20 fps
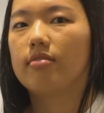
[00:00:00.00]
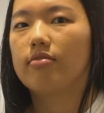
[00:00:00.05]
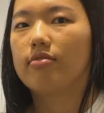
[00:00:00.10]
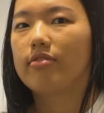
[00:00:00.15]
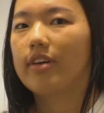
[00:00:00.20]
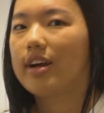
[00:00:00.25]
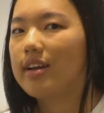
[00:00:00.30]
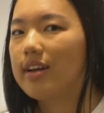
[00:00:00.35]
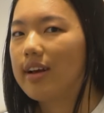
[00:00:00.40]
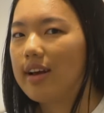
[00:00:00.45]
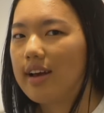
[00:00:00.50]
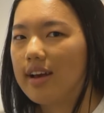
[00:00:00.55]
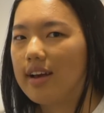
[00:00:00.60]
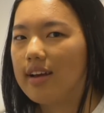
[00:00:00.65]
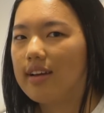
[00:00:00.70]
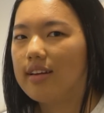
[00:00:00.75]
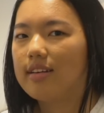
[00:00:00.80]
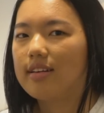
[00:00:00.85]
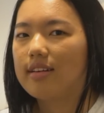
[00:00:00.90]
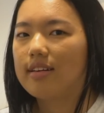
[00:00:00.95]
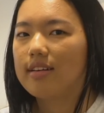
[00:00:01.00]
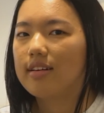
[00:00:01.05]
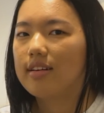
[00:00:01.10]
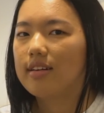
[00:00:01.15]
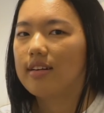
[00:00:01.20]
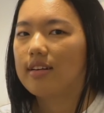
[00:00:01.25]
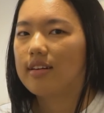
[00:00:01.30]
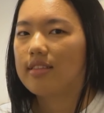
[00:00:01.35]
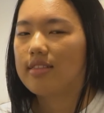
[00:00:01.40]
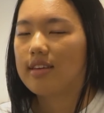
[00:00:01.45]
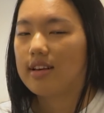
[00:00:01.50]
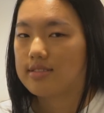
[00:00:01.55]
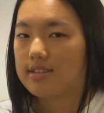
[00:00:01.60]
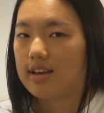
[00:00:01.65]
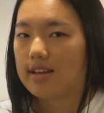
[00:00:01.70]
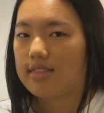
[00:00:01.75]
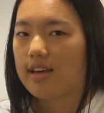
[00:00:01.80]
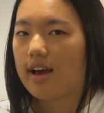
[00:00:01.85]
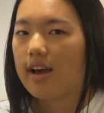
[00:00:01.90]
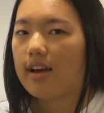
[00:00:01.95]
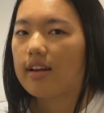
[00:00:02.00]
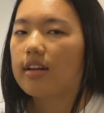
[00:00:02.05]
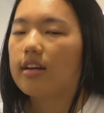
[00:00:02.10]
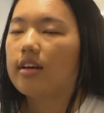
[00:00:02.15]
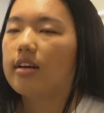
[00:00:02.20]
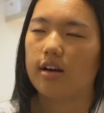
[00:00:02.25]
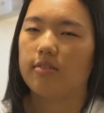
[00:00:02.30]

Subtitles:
read ahead, things like that.